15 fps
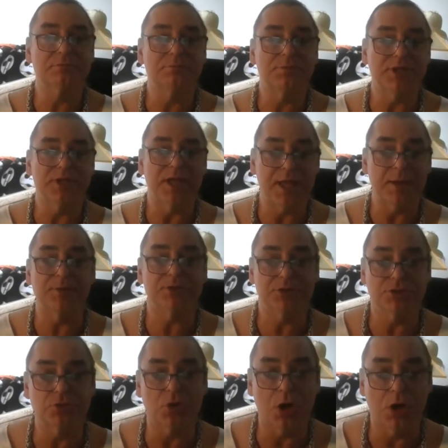Being able to
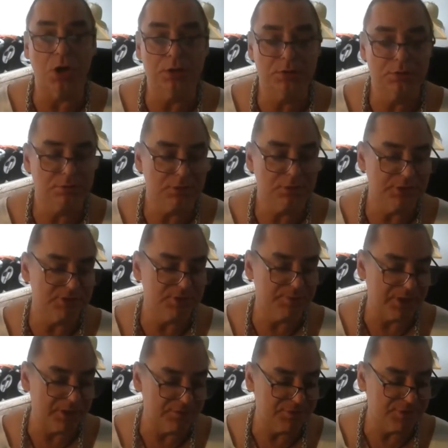draw is a
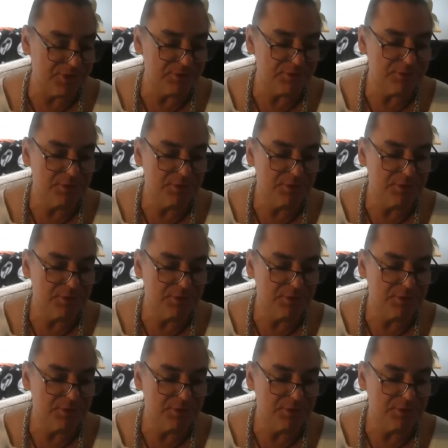benefit.